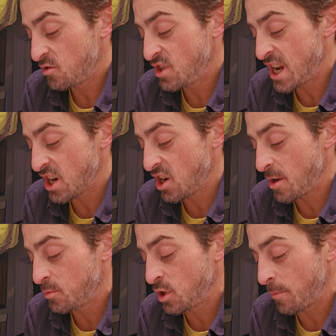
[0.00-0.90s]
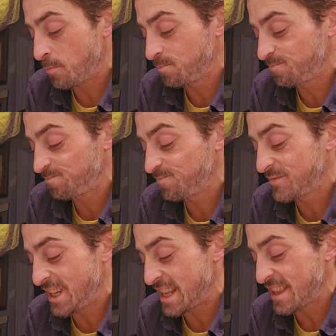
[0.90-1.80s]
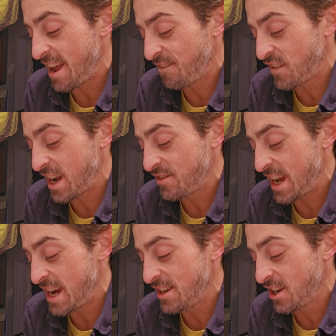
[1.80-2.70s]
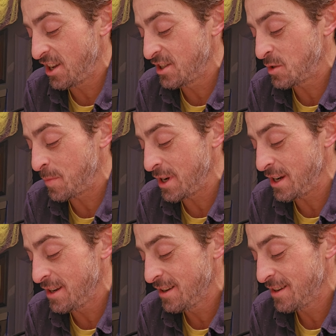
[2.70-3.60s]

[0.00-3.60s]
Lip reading: Take it up to get that 5K done speed.